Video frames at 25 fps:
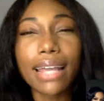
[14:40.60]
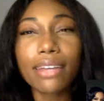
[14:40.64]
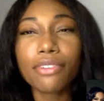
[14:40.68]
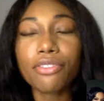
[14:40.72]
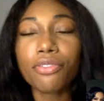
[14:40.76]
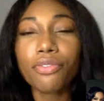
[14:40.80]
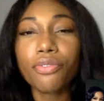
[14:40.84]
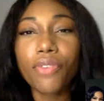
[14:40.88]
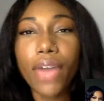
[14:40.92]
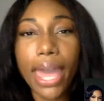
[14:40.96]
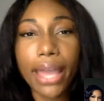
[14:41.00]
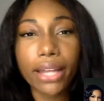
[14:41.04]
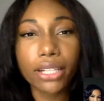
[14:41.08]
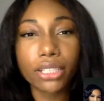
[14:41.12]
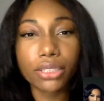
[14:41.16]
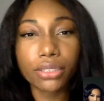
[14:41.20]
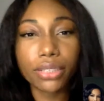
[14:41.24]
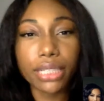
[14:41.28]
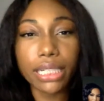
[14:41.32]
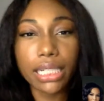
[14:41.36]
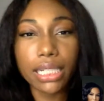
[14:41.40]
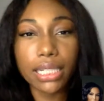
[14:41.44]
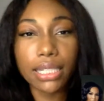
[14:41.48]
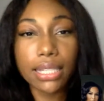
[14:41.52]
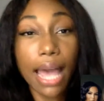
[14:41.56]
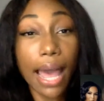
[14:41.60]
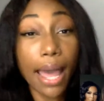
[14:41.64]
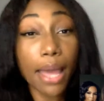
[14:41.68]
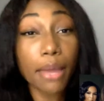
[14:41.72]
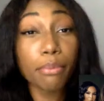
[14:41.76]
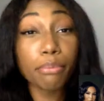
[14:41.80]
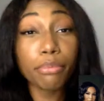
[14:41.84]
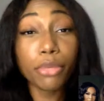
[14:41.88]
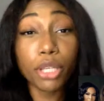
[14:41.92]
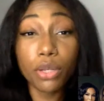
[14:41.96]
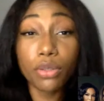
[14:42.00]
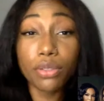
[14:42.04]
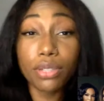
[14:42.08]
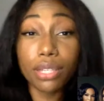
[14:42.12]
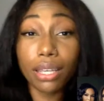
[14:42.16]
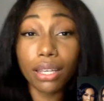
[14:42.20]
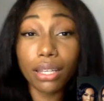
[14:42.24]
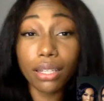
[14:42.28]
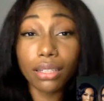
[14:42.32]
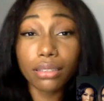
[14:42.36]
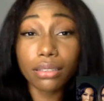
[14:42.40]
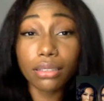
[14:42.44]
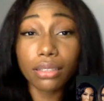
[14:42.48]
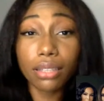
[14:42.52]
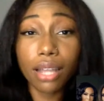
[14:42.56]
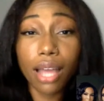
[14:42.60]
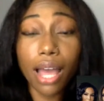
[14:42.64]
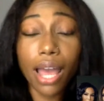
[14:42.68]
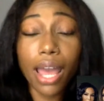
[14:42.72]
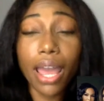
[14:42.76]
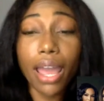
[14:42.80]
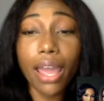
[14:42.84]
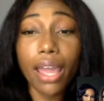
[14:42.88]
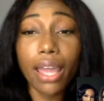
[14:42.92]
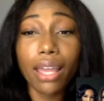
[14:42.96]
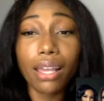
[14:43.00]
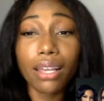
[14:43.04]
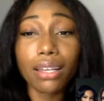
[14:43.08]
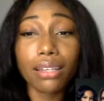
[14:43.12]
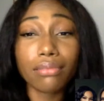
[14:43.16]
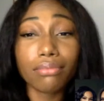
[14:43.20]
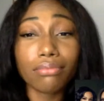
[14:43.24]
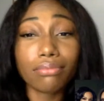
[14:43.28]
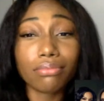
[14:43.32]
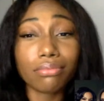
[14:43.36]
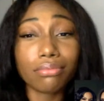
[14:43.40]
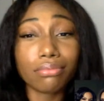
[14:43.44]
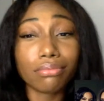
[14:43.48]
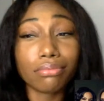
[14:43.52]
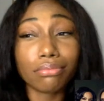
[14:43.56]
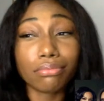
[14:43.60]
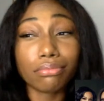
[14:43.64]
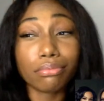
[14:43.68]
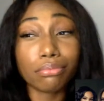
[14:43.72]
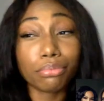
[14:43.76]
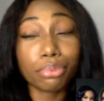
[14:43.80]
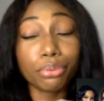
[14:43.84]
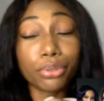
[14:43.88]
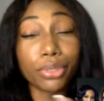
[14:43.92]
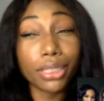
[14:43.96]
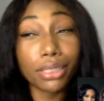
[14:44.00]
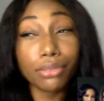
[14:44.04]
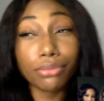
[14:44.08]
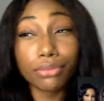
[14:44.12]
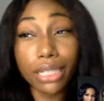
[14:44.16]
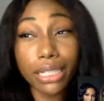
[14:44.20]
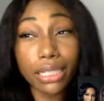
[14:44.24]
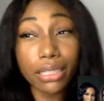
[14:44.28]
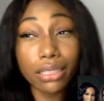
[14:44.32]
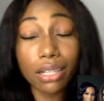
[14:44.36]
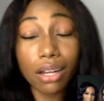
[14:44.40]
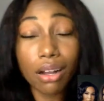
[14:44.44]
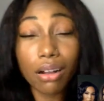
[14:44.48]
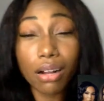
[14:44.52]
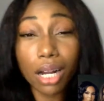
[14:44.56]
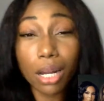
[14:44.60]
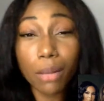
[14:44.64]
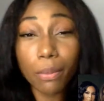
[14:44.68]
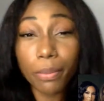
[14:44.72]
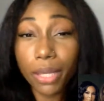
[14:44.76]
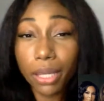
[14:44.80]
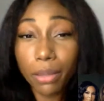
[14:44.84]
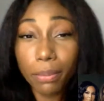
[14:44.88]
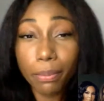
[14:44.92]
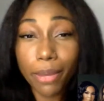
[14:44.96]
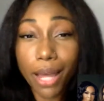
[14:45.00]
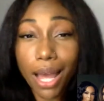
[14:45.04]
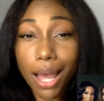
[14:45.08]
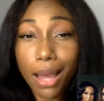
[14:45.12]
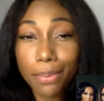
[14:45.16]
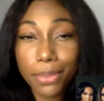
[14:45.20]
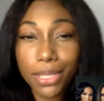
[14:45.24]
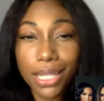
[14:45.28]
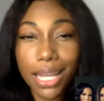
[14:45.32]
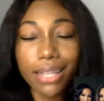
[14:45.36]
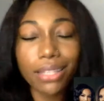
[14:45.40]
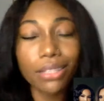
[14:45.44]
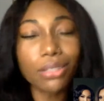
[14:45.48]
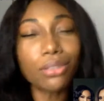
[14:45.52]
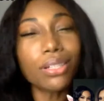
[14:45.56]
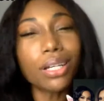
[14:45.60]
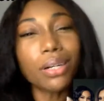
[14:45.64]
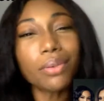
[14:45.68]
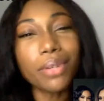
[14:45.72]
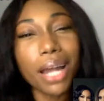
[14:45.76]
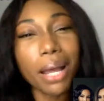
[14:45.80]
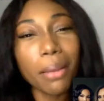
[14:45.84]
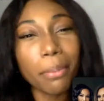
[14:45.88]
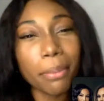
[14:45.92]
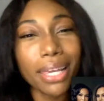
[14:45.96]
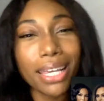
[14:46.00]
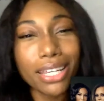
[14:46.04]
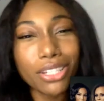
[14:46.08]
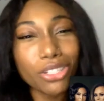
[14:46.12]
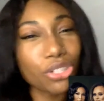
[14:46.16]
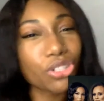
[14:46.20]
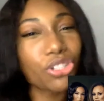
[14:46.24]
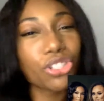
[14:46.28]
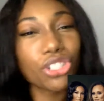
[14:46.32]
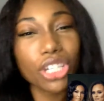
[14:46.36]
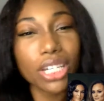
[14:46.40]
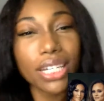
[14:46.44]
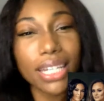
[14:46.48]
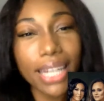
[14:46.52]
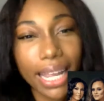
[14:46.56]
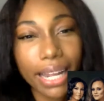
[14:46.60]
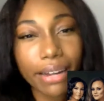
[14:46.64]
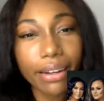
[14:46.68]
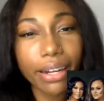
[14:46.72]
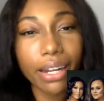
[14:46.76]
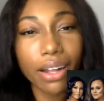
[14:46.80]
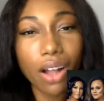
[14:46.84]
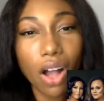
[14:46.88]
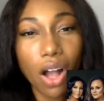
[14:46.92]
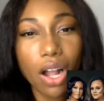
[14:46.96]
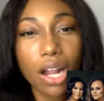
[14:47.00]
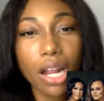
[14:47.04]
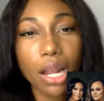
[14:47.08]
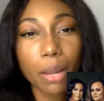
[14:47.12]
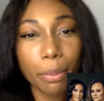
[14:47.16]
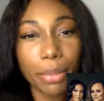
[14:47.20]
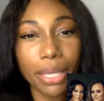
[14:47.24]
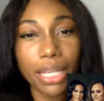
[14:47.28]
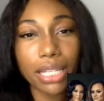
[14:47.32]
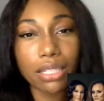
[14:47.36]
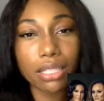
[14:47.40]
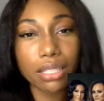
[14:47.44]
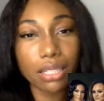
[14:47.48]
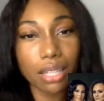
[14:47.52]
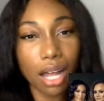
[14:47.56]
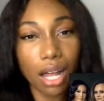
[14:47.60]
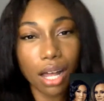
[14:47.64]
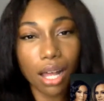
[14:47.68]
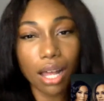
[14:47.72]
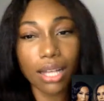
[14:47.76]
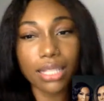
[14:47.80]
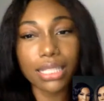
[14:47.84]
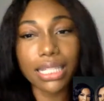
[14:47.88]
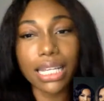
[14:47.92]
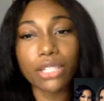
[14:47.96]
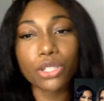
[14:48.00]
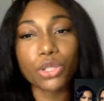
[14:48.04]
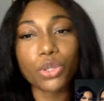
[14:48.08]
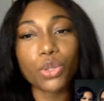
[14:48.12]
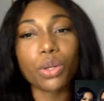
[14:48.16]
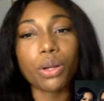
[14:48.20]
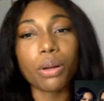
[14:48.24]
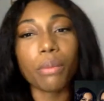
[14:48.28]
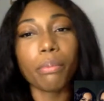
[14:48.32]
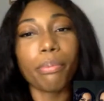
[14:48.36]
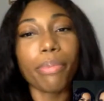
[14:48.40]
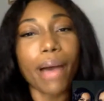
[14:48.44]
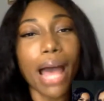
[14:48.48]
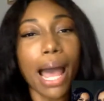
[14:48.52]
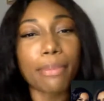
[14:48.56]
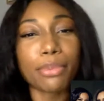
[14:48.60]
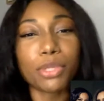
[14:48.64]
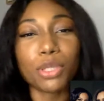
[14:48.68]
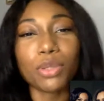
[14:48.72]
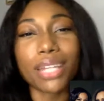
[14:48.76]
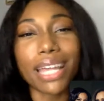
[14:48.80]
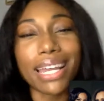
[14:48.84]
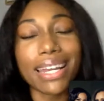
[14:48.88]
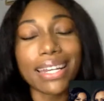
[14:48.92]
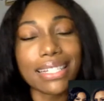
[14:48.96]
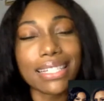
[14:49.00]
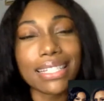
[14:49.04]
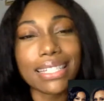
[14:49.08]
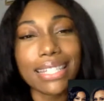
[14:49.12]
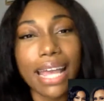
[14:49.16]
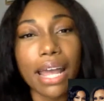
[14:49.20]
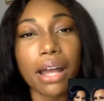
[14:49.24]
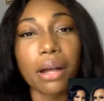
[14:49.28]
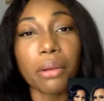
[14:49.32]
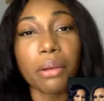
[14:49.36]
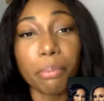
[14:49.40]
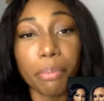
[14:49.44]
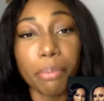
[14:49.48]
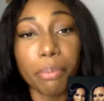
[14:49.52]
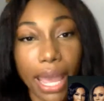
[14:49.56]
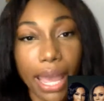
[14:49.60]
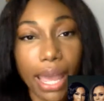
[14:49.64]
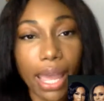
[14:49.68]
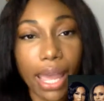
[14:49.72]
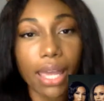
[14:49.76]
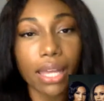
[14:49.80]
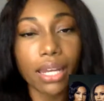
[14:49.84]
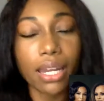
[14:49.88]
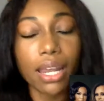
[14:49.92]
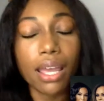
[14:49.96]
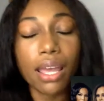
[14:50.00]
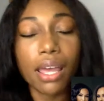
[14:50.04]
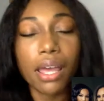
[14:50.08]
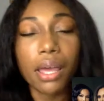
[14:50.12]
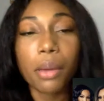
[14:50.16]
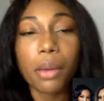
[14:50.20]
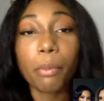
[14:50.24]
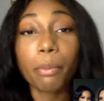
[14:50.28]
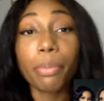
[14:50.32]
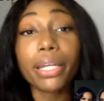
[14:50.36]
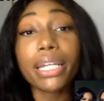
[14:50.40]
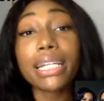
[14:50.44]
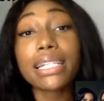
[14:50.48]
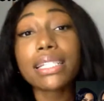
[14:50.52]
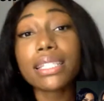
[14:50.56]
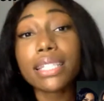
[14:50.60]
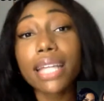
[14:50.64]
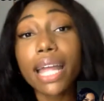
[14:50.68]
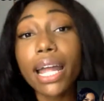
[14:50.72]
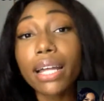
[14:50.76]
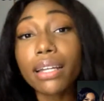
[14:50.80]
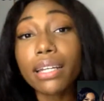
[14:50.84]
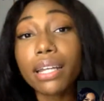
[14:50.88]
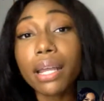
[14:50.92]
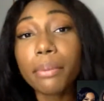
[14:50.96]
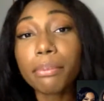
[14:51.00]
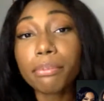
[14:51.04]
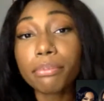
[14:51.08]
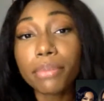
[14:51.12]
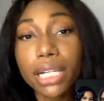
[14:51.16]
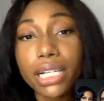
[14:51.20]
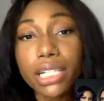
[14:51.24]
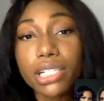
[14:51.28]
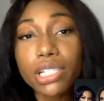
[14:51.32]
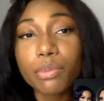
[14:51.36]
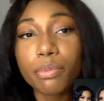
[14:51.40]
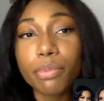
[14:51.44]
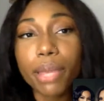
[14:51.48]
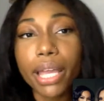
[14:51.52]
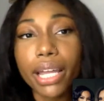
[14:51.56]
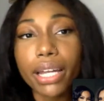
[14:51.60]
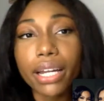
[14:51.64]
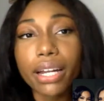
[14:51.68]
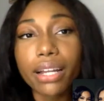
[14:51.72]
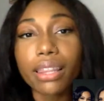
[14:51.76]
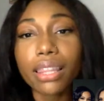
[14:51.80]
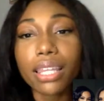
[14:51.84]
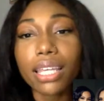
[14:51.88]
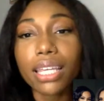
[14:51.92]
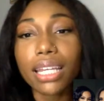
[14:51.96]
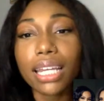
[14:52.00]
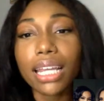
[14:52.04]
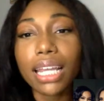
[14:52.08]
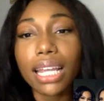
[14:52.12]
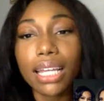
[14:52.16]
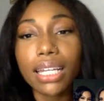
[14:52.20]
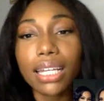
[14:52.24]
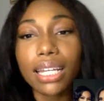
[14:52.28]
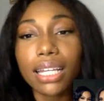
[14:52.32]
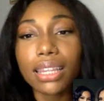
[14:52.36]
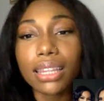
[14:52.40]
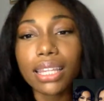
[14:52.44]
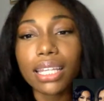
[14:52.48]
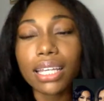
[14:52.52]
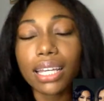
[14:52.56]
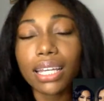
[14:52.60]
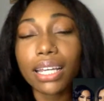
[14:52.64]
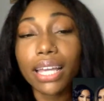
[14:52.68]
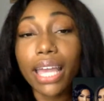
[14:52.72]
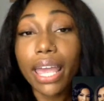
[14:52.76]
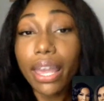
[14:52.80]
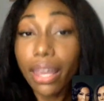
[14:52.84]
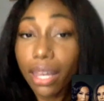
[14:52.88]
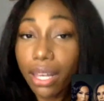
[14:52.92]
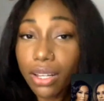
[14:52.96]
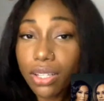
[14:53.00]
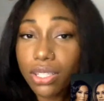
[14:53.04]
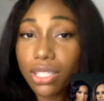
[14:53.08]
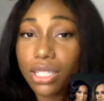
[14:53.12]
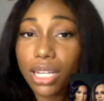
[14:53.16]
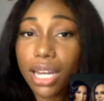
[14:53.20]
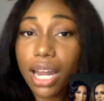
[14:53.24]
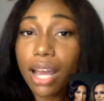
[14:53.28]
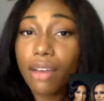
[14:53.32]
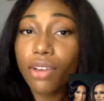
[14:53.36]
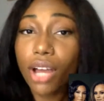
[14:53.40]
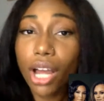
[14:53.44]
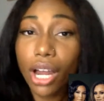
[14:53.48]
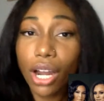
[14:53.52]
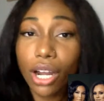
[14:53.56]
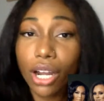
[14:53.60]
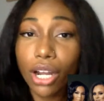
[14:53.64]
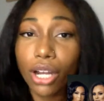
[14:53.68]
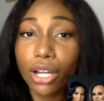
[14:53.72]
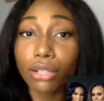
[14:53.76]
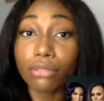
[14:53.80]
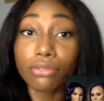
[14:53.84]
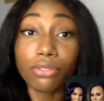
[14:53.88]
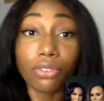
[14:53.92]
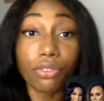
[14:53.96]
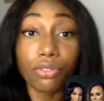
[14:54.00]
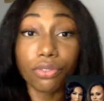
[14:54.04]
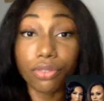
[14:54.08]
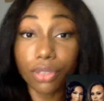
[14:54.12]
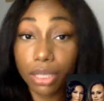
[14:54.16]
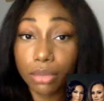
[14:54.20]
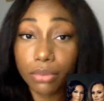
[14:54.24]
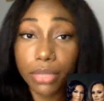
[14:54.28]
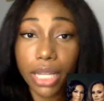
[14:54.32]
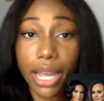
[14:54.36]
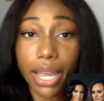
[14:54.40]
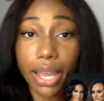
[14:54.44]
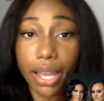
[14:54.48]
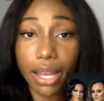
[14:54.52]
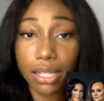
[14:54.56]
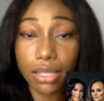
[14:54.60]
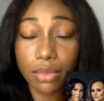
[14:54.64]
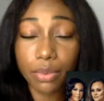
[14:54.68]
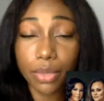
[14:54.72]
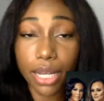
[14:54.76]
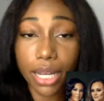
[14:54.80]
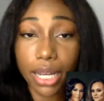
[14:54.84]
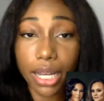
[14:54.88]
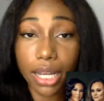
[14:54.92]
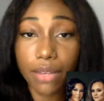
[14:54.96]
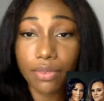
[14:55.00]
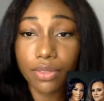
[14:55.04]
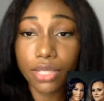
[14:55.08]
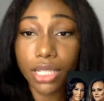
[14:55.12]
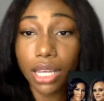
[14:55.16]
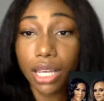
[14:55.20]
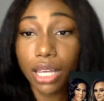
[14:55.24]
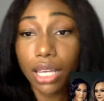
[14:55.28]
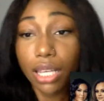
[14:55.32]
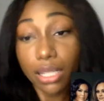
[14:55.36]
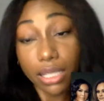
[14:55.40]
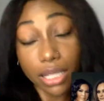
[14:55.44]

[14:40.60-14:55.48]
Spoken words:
factory type music, like pre-written R&B bops, like, you know what I mean, just generic R&B songs that you could bop to. They didn't sound bad, but it sounded much better than anything else that I've heard from the Housewives.